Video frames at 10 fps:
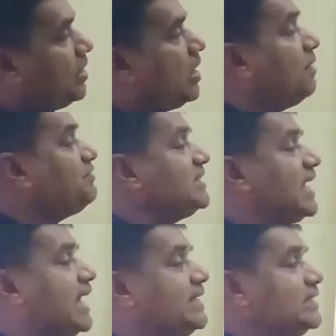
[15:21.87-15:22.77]
After
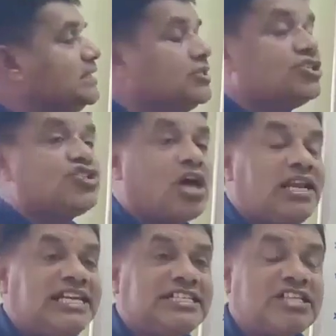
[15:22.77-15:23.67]
that, the
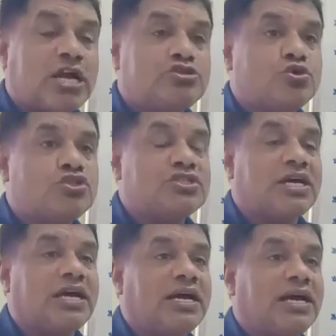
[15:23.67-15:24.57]
solids is also
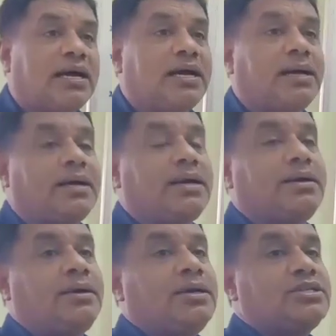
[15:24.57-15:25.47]

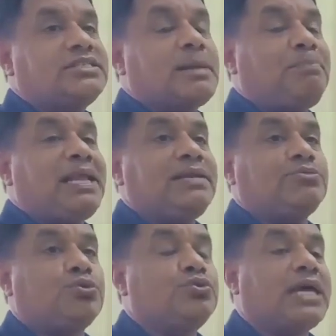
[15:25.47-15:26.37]

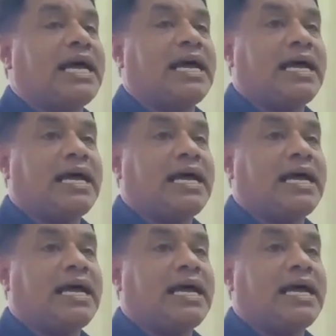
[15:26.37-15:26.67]
supplied through the